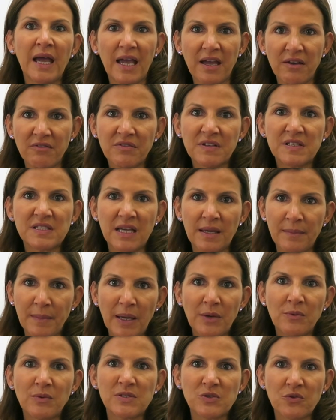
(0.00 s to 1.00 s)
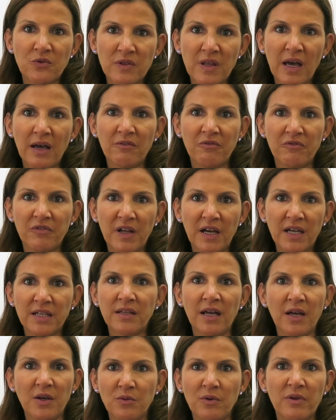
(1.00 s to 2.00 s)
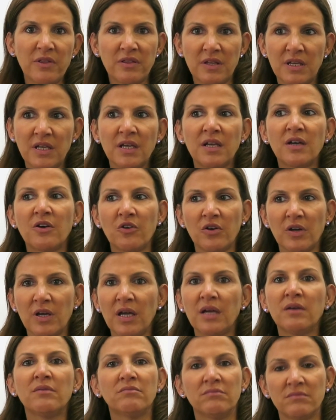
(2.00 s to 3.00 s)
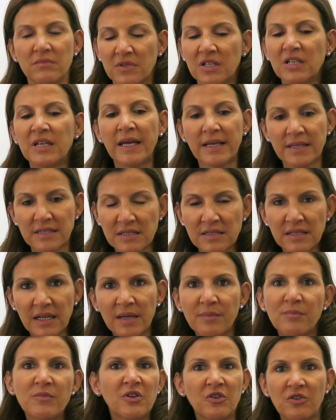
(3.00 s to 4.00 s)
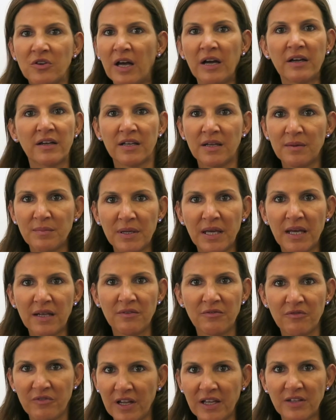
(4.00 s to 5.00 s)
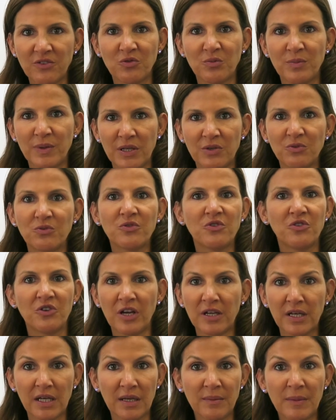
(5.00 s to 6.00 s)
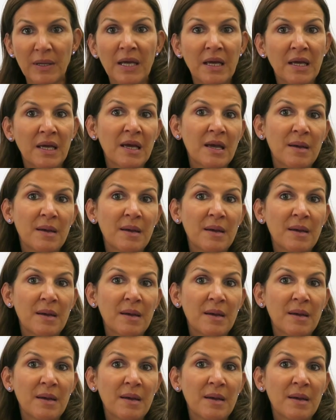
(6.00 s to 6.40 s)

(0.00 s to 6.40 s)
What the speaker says: Every time I was on that flight, I was thinking, okay, the next time there's not going to be any flight to Beirut, there's not going to be,